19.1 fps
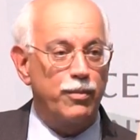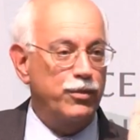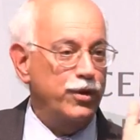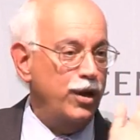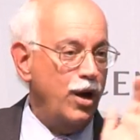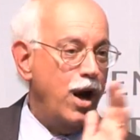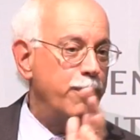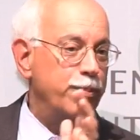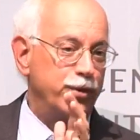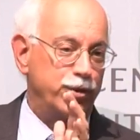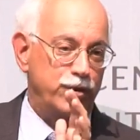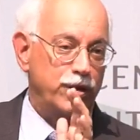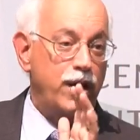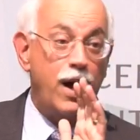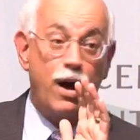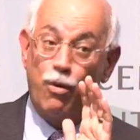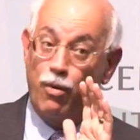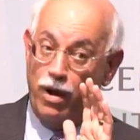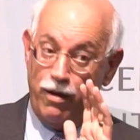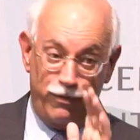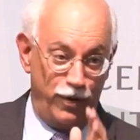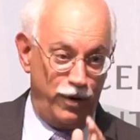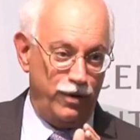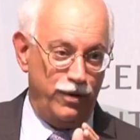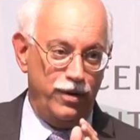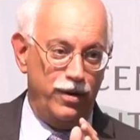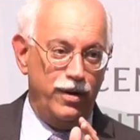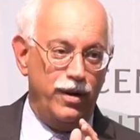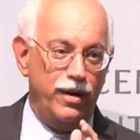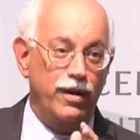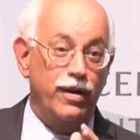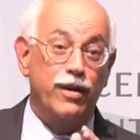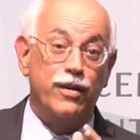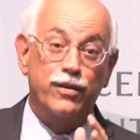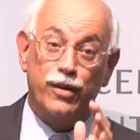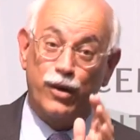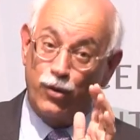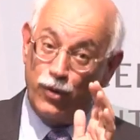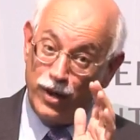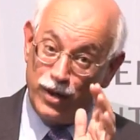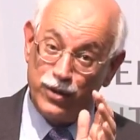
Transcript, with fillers: I'm the opposite. However, there